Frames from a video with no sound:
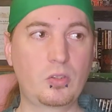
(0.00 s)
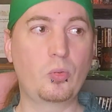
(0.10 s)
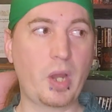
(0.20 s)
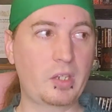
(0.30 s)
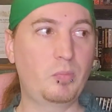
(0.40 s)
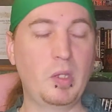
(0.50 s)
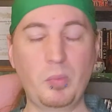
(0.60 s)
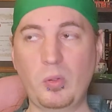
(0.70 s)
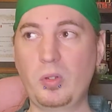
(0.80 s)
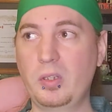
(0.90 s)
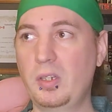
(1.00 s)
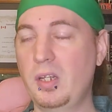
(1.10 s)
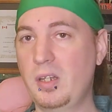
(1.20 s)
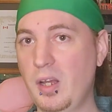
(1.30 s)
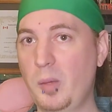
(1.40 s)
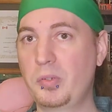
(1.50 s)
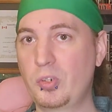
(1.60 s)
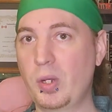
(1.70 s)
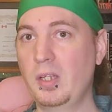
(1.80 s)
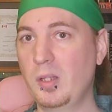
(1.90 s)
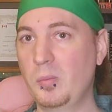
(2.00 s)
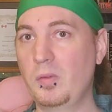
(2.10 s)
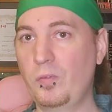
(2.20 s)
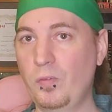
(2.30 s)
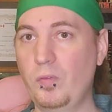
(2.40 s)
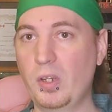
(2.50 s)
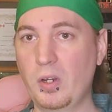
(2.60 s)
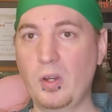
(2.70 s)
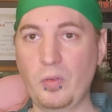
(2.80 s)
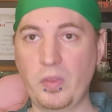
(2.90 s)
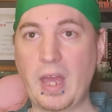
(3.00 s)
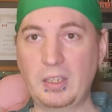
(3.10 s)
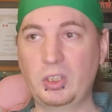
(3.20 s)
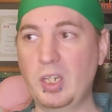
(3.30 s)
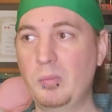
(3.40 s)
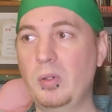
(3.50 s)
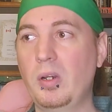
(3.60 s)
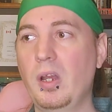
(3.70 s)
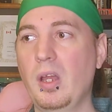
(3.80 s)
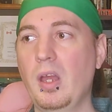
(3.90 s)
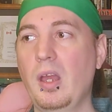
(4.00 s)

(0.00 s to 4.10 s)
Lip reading: directs people and helps train them and figure out that chamber.